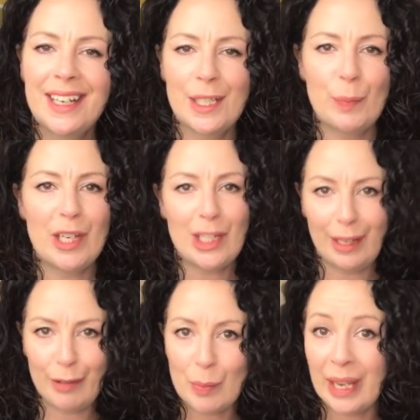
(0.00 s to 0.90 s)
especially
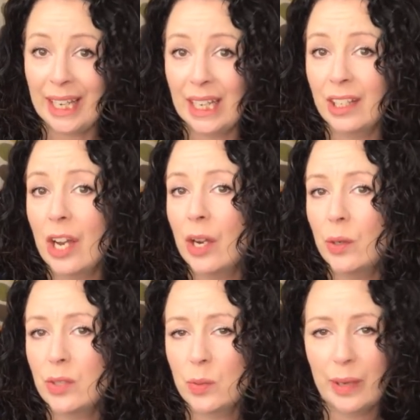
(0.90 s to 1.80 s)
if you're making a
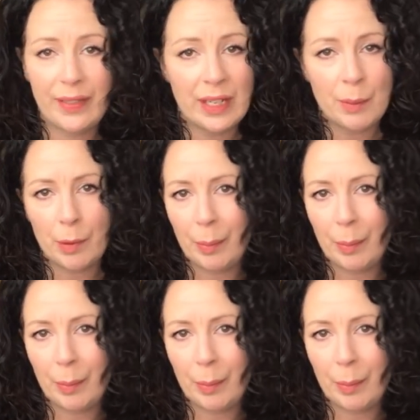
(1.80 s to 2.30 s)
coat where the number